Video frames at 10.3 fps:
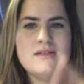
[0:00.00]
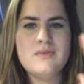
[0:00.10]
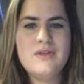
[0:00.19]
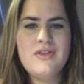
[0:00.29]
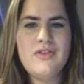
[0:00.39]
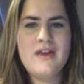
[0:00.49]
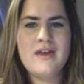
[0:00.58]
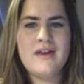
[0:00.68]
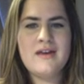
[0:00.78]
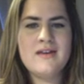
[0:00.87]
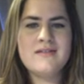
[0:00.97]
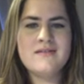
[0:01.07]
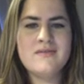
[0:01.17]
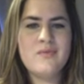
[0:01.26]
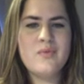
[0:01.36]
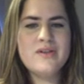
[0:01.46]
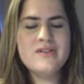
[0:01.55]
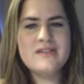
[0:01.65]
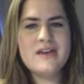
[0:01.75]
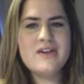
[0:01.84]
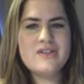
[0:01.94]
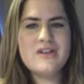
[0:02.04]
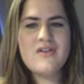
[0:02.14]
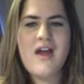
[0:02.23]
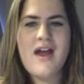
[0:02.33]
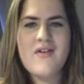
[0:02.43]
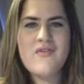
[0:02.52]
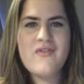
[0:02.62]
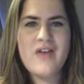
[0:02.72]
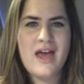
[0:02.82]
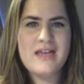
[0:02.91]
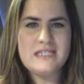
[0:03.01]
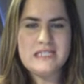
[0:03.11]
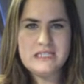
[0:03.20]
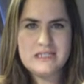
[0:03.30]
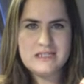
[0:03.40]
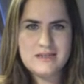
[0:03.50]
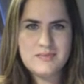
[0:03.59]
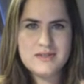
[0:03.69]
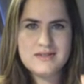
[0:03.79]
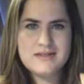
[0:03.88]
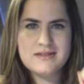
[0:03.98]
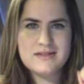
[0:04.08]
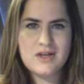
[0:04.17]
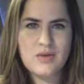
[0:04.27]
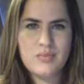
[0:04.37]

do you think? Which section of the graph has the steepest slope?